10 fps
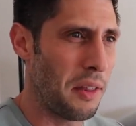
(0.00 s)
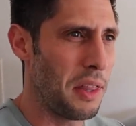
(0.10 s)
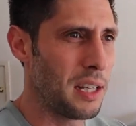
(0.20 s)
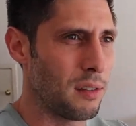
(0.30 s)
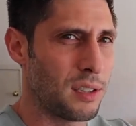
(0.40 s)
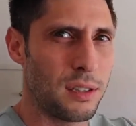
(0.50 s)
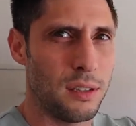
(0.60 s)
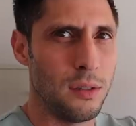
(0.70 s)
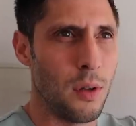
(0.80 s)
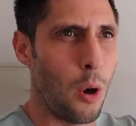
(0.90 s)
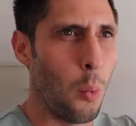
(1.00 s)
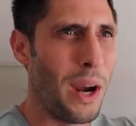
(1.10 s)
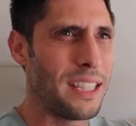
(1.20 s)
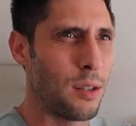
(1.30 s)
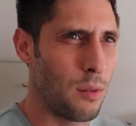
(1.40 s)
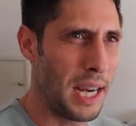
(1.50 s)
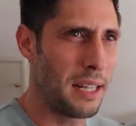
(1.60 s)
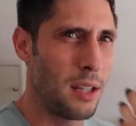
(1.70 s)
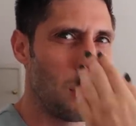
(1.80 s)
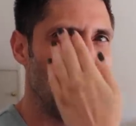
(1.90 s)
I think I'll, I'll wait to ride
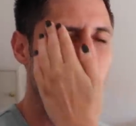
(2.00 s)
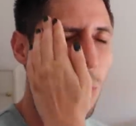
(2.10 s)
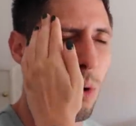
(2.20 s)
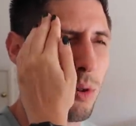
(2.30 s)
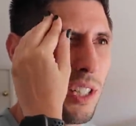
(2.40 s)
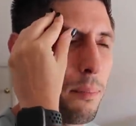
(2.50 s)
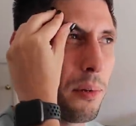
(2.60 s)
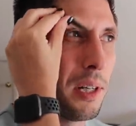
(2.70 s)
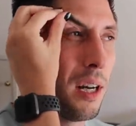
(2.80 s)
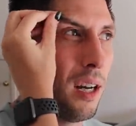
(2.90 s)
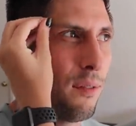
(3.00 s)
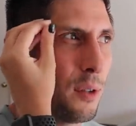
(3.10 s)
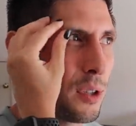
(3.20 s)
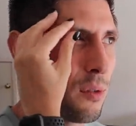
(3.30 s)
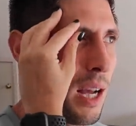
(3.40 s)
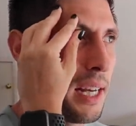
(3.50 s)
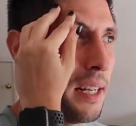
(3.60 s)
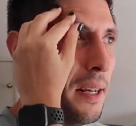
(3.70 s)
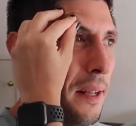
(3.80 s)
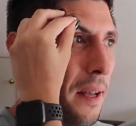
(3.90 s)
it though and do a whole separate uh, first
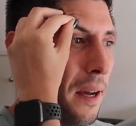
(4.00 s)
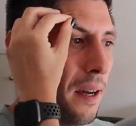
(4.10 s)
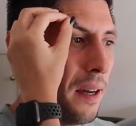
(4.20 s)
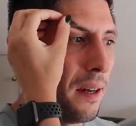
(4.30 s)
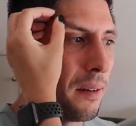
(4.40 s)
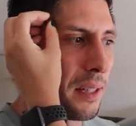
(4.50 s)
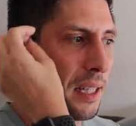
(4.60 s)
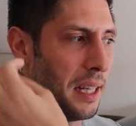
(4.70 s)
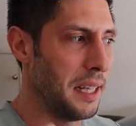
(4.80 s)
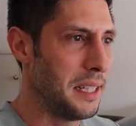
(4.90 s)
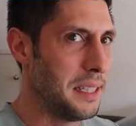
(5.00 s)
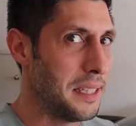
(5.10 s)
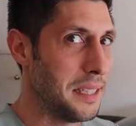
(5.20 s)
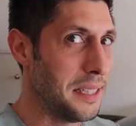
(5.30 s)
ride. Okay.